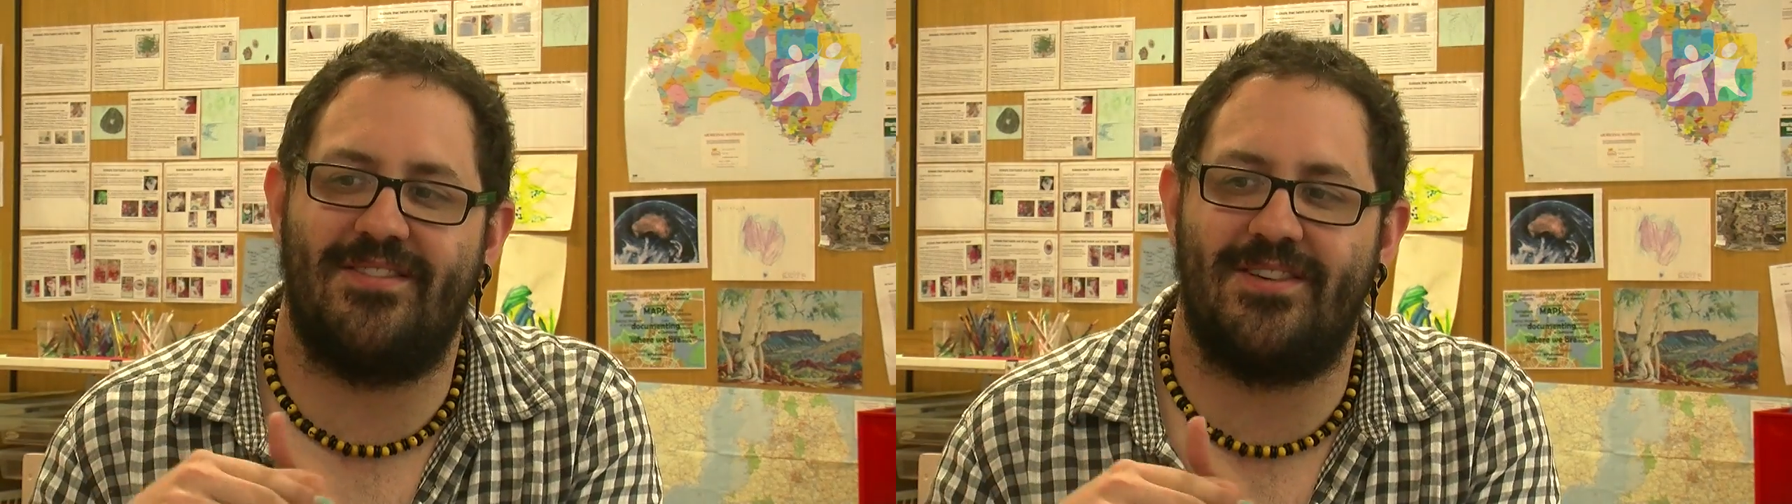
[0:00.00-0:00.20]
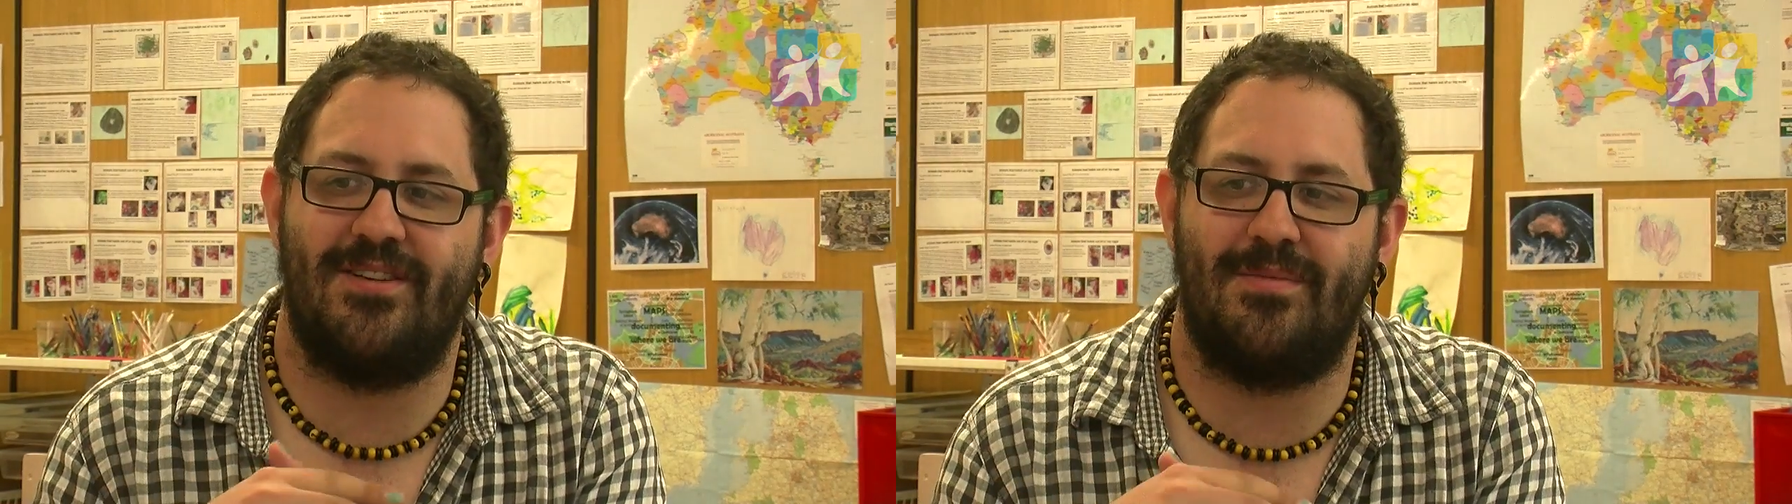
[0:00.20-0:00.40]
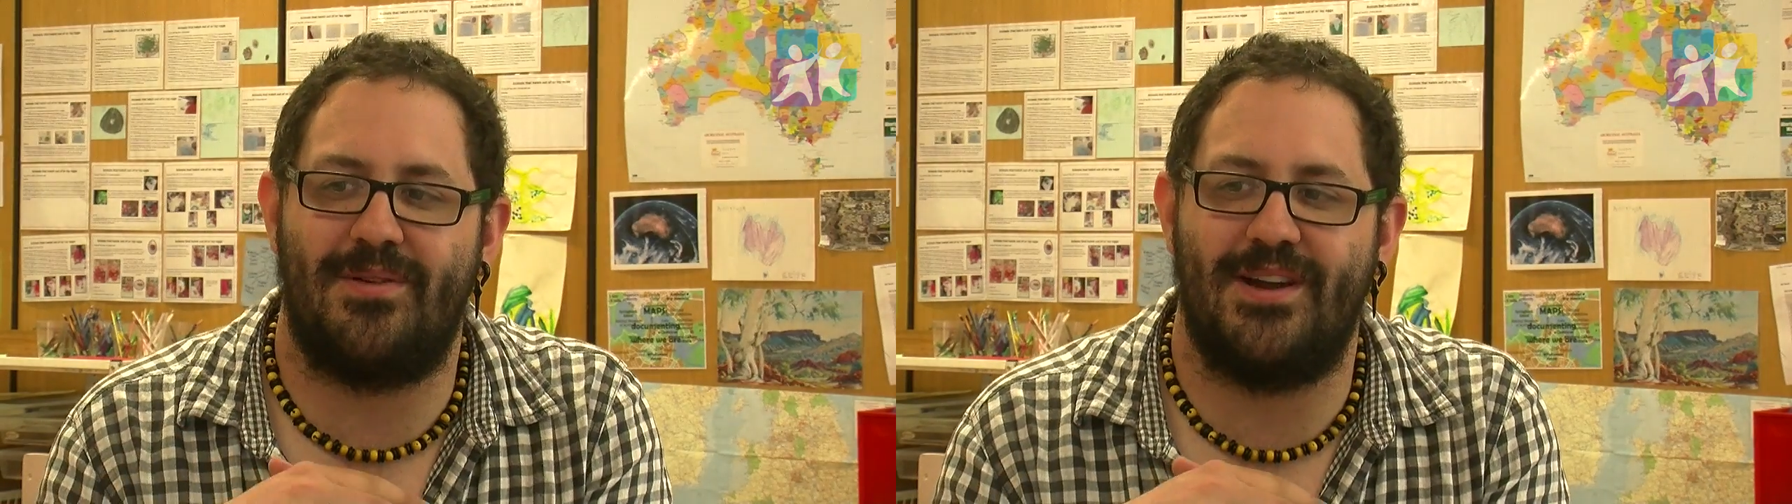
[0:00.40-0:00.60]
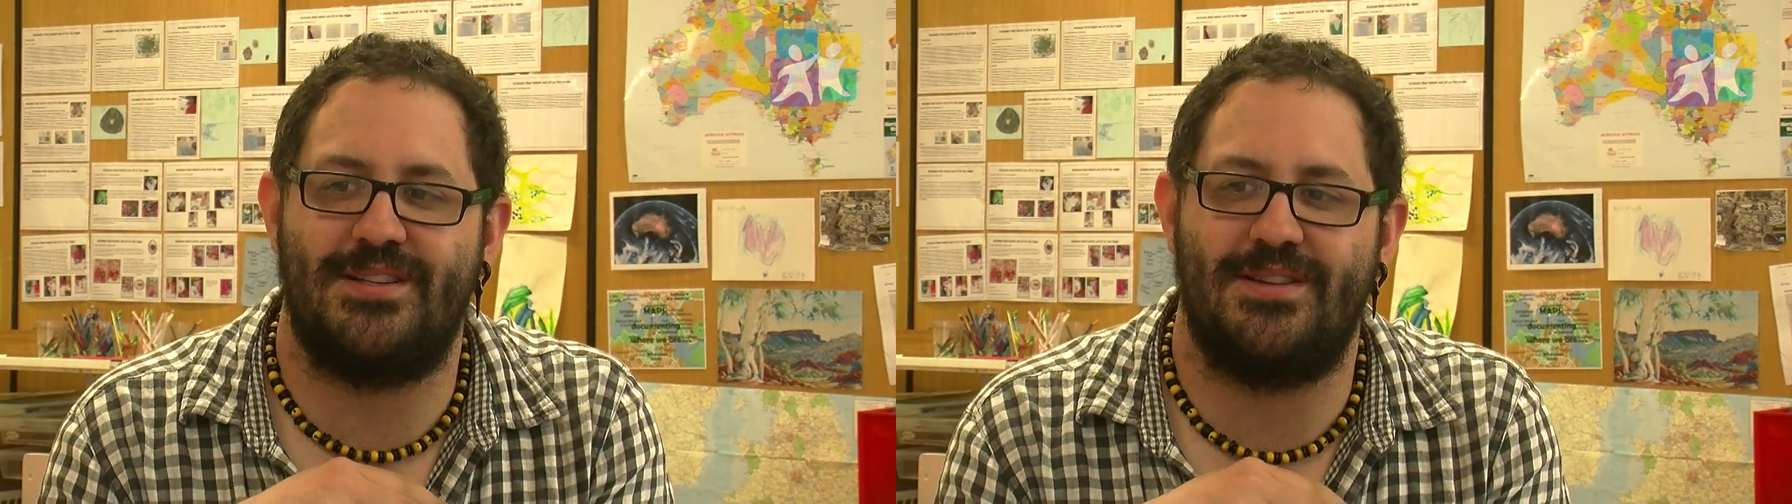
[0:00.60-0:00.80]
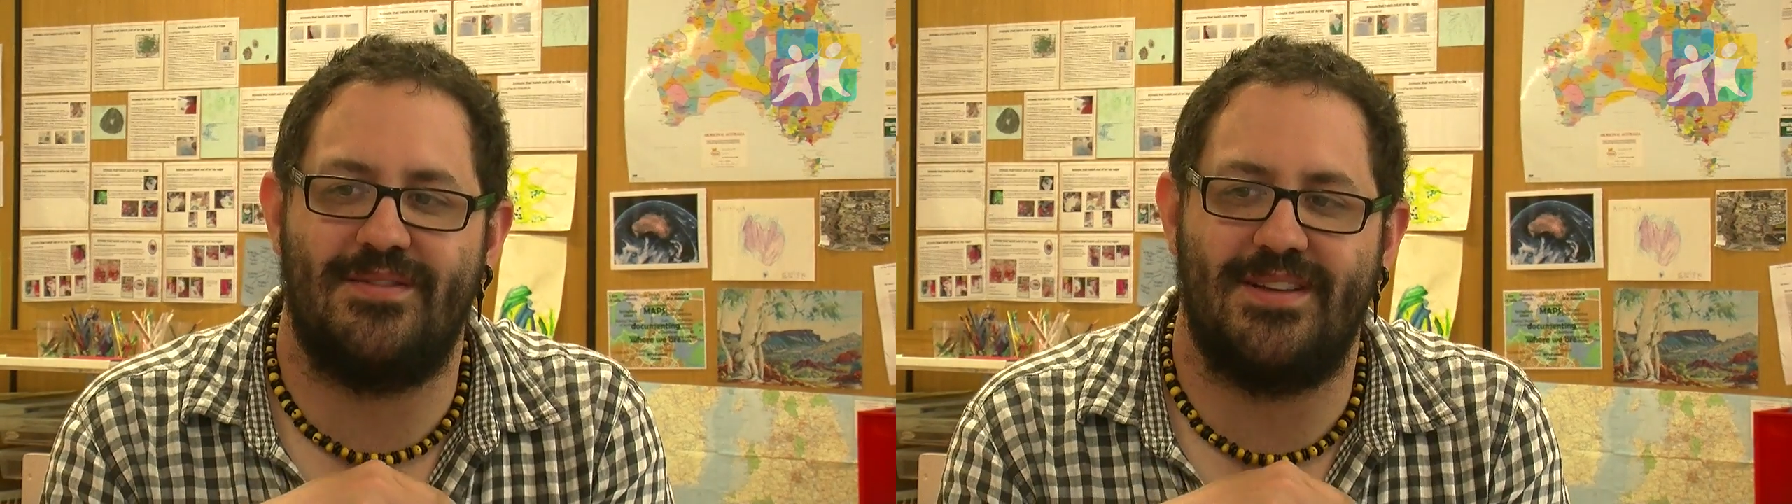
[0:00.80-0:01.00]
of
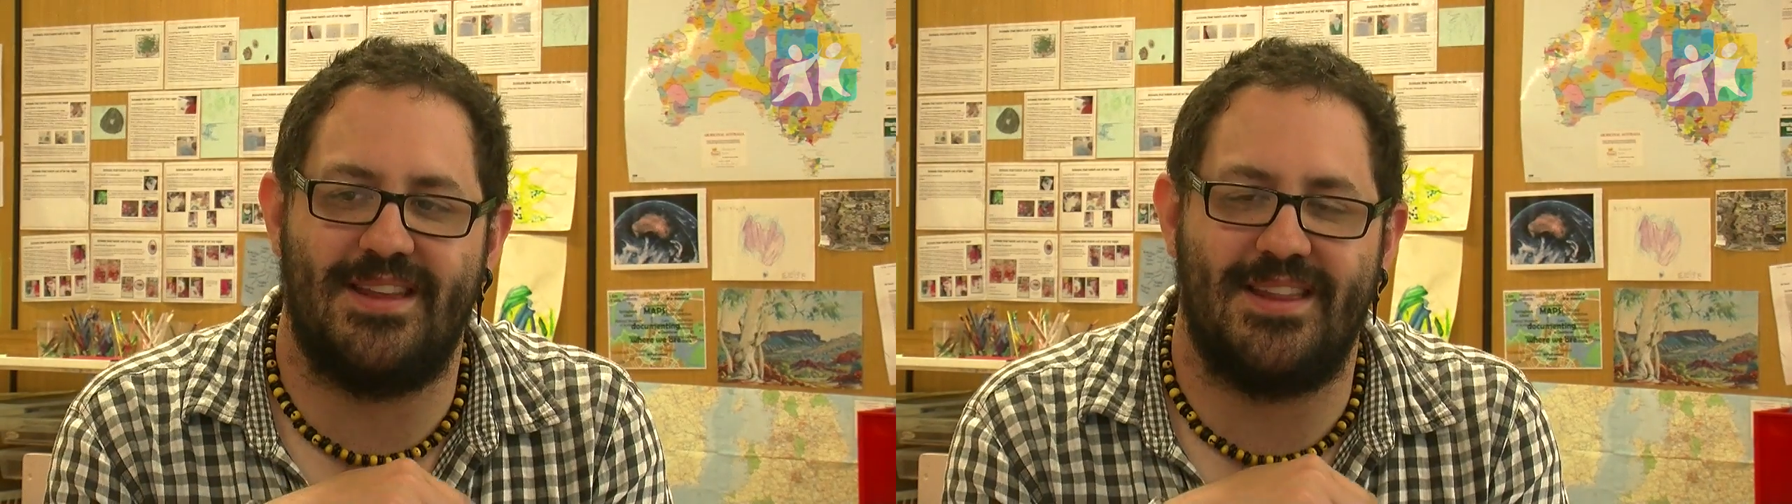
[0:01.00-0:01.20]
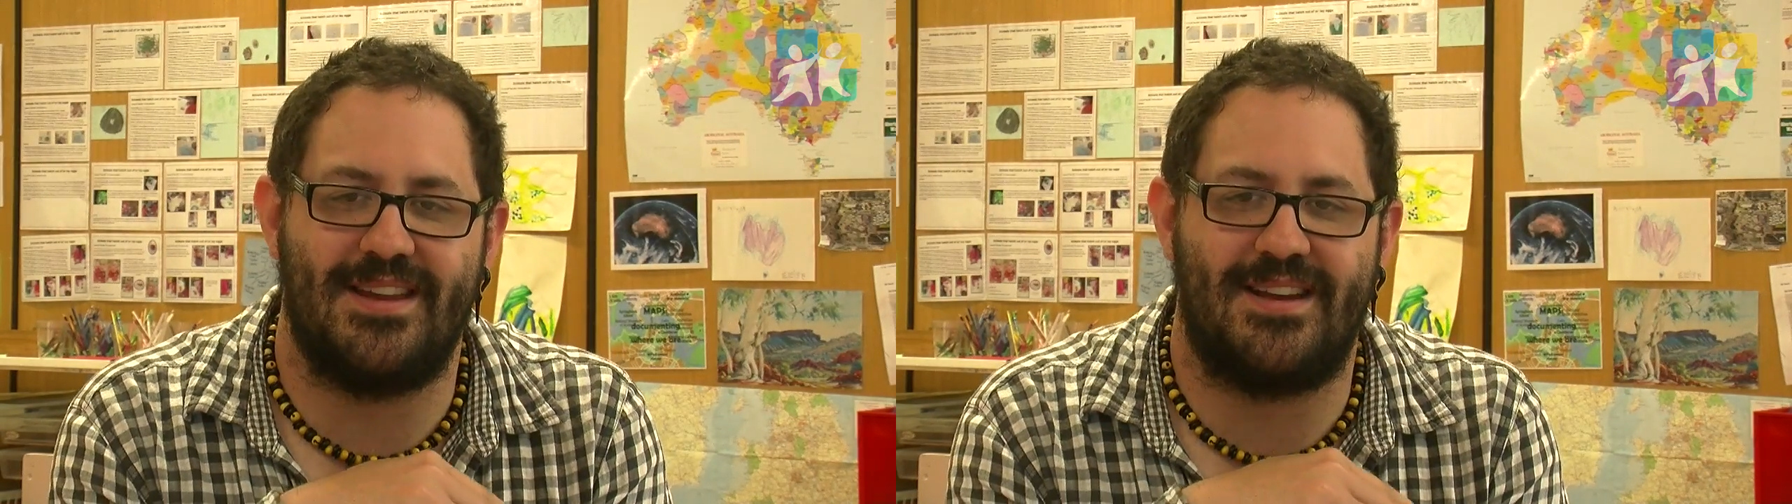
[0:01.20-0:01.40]
incorporation within